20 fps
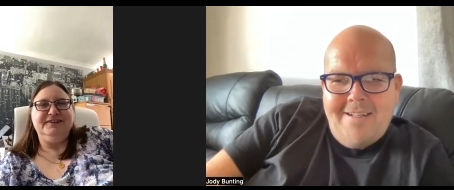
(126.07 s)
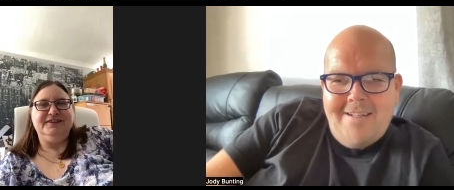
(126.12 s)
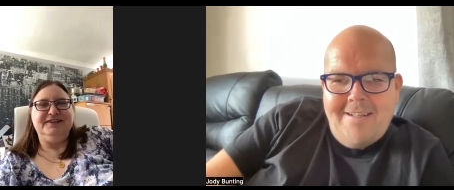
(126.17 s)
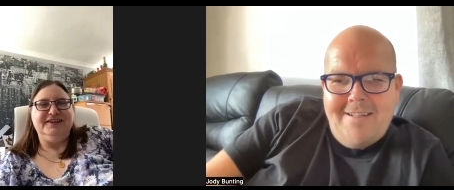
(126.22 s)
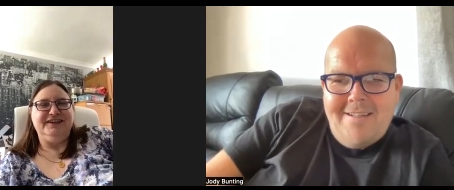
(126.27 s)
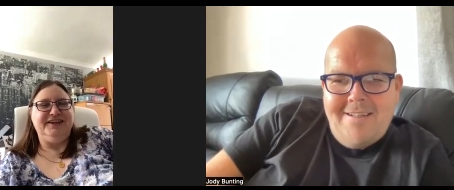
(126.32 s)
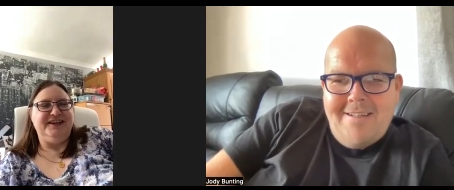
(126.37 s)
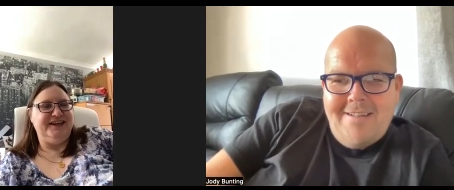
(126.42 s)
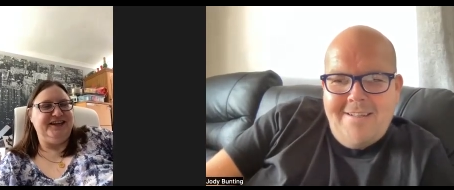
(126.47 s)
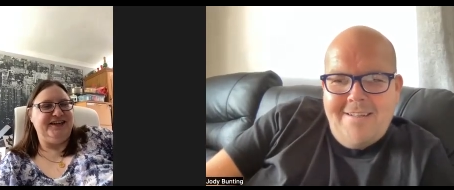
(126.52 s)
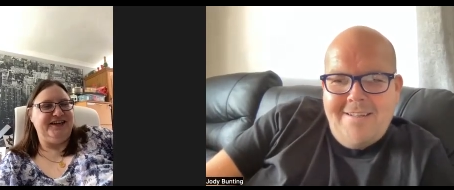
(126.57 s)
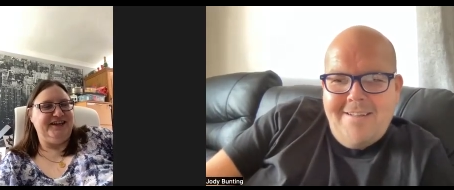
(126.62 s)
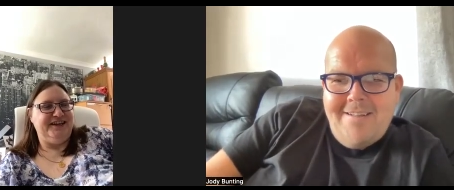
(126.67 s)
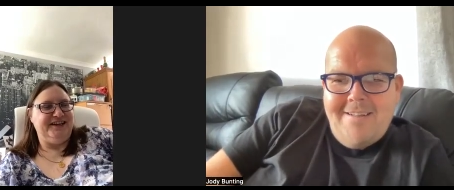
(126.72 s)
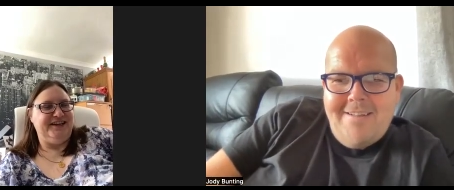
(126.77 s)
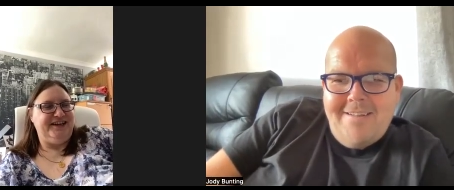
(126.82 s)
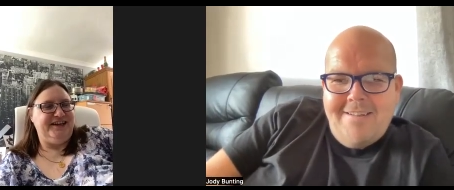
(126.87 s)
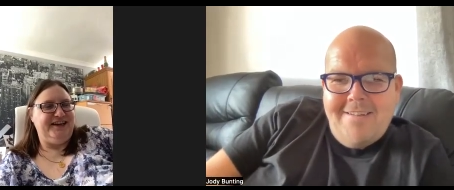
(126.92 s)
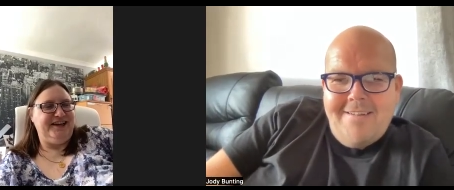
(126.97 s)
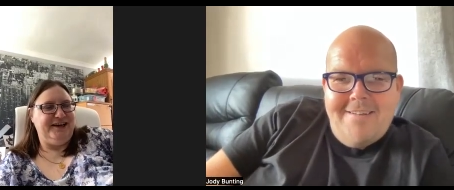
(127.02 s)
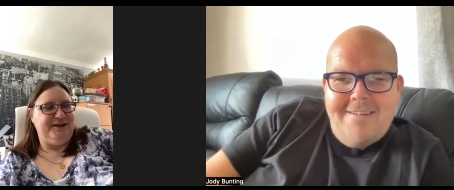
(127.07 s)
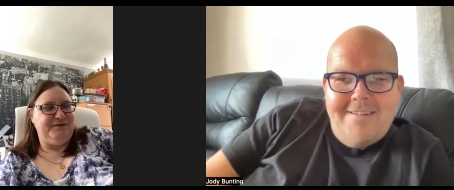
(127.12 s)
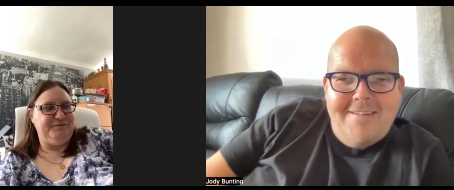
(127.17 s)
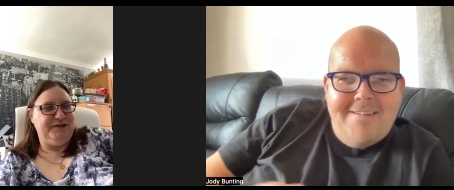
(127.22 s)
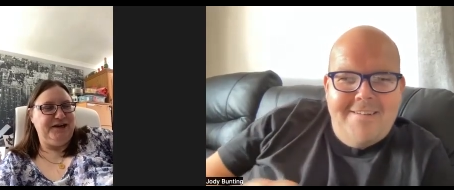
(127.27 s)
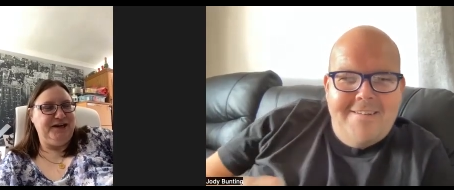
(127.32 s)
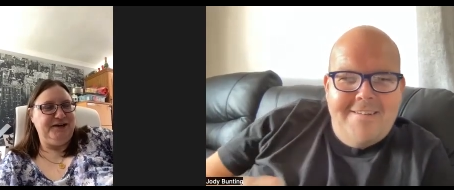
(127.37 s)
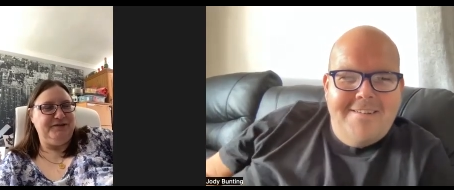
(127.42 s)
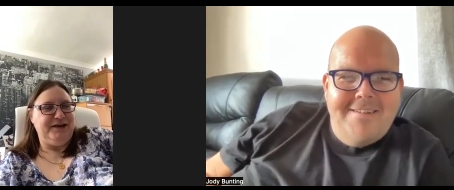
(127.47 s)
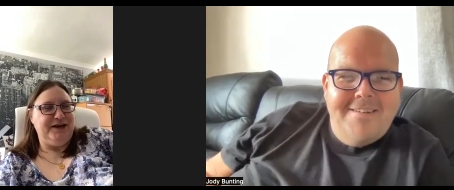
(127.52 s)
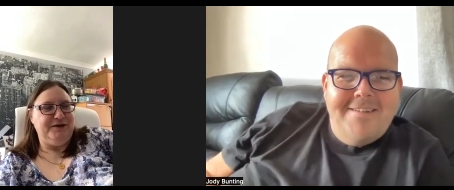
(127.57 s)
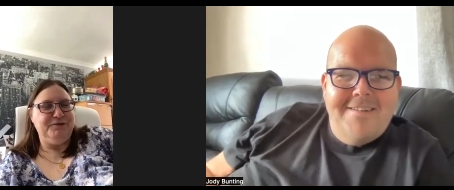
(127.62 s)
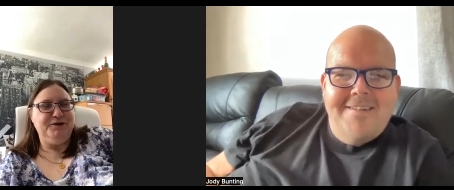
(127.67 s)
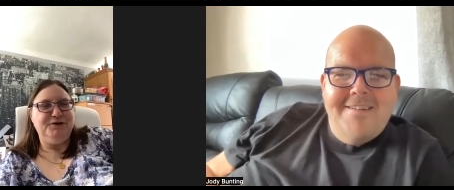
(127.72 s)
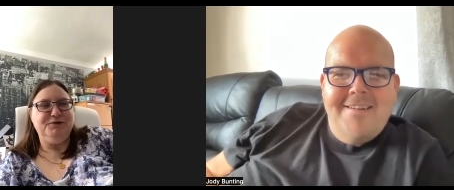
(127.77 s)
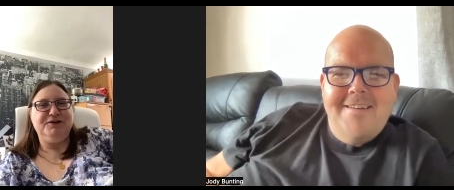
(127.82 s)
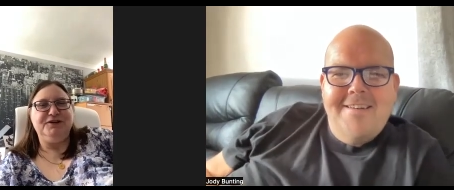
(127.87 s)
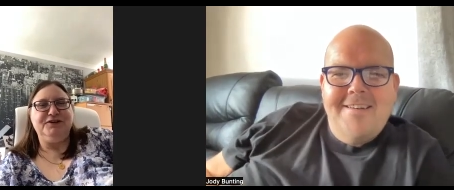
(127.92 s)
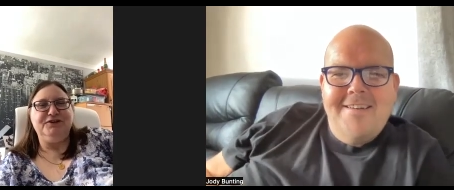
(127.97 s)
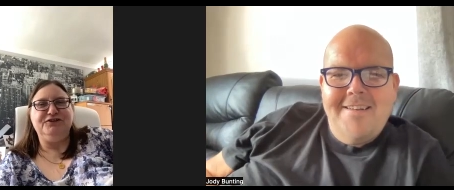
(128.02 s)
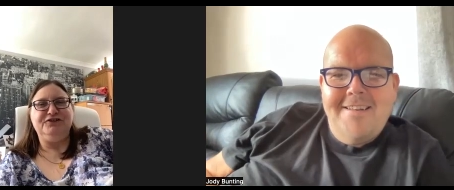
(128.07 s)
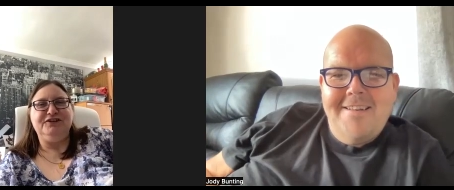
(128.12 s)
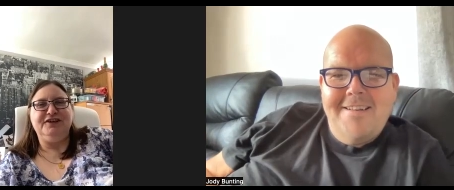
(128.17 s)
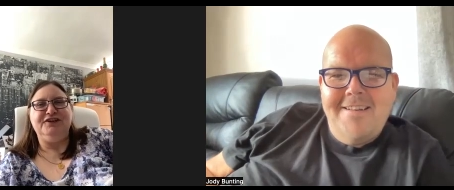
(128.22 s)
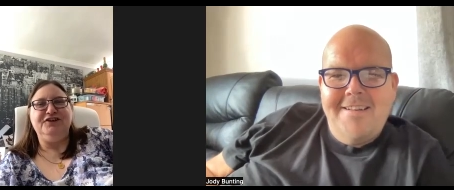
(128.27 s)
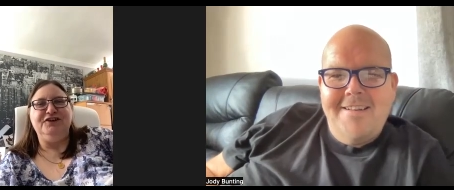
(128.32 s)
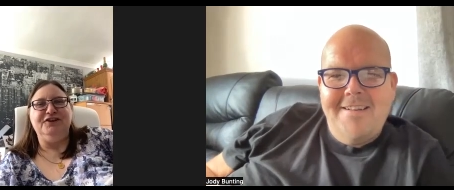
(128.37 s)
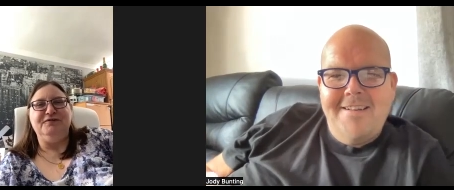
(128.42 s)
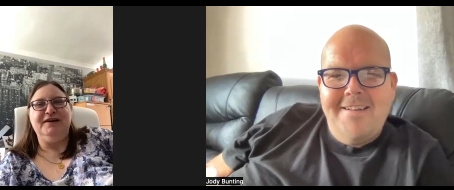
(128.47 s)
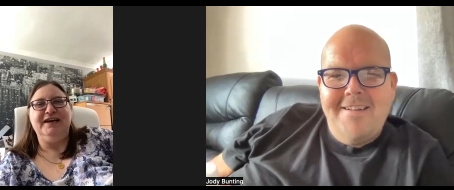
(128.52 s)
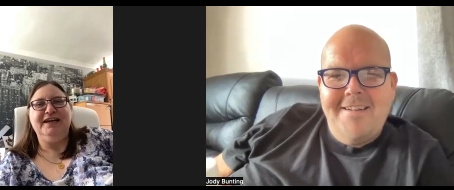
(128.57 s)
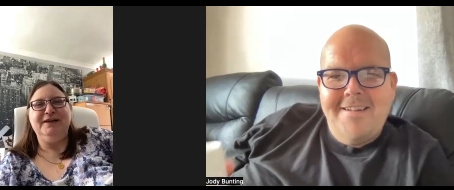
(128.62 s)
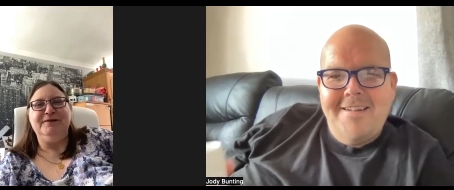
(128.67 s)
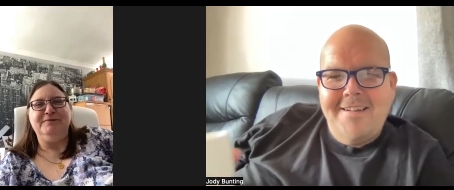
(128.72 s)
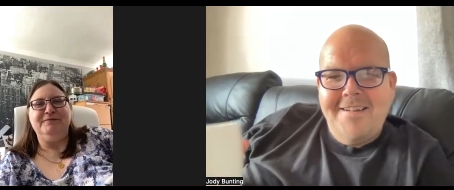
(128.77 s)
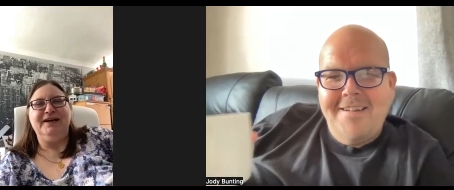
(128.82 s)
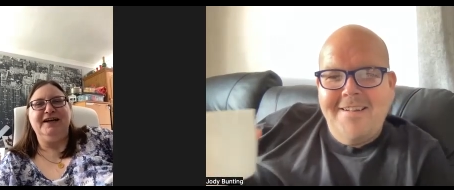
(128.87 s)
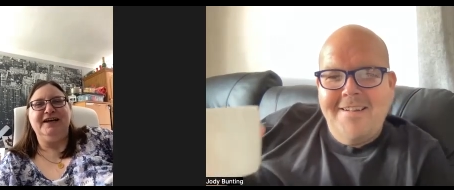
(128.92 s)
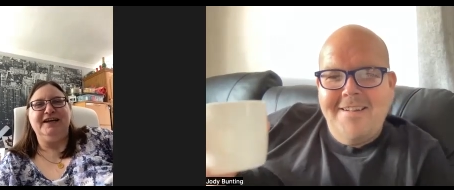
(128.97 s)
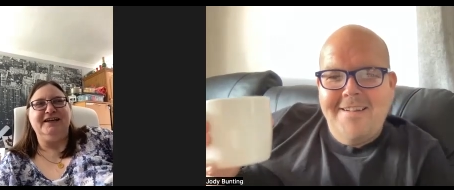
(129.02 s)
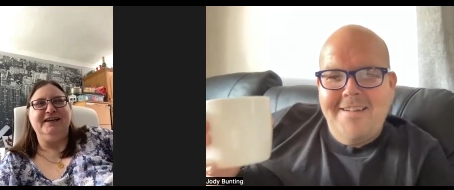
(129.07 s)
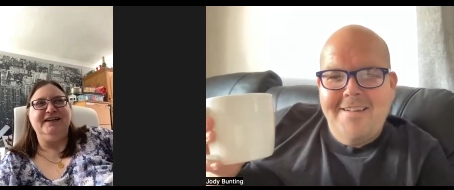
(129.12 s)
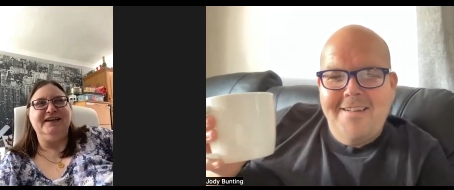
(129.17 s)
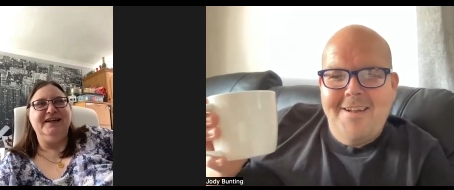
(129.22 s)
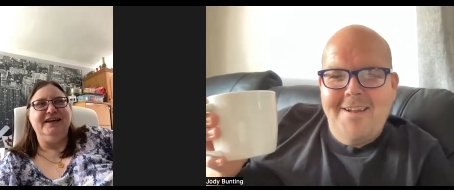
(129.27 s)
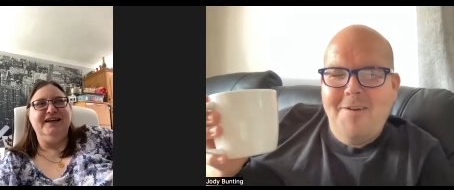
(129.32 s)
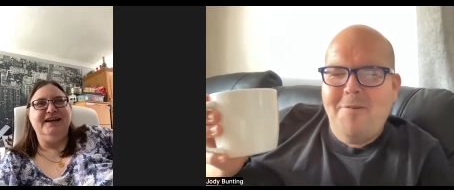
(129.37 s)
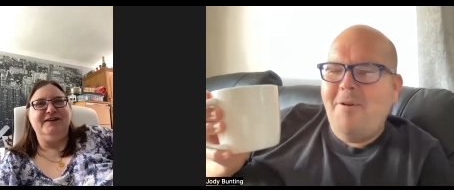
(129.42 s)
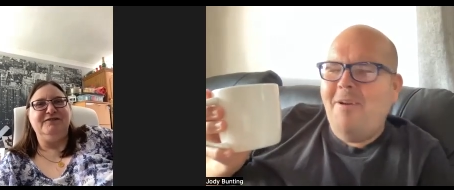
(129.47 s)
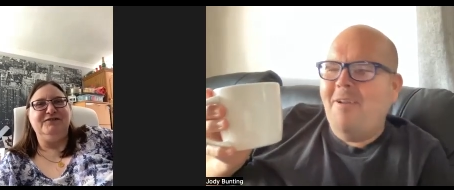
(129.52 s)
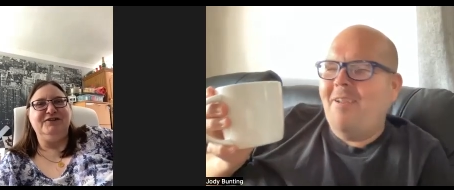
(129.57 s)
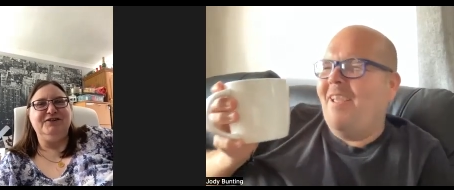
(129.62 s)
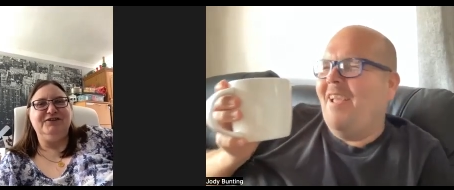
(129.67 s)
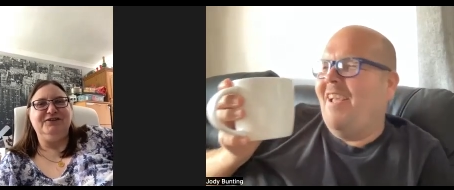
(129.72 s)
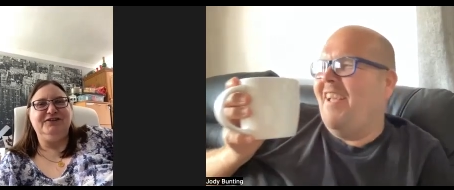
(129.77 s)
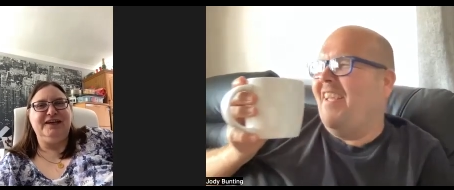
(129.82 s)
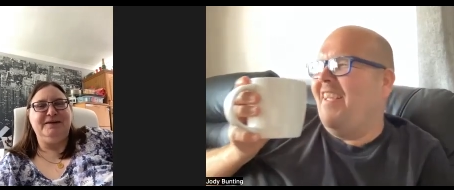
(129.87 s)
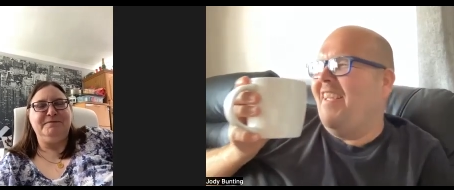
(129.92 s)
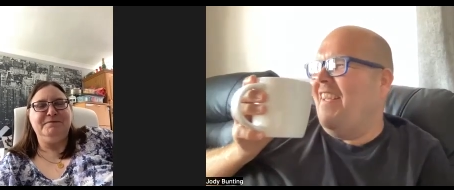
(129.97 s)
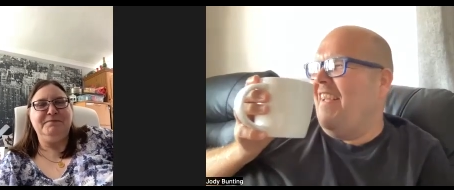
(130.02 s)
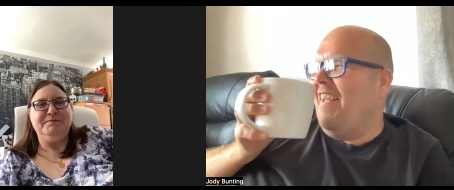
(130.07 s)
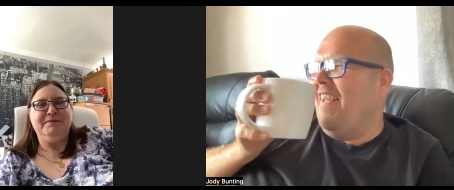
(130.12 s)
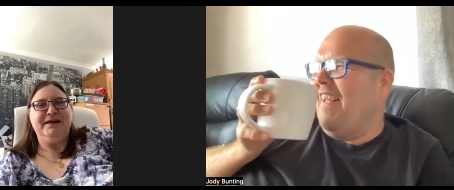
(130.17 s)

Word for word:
Speaker 1: Yeah, I will continue anyway. Oh, okay. I've got to get my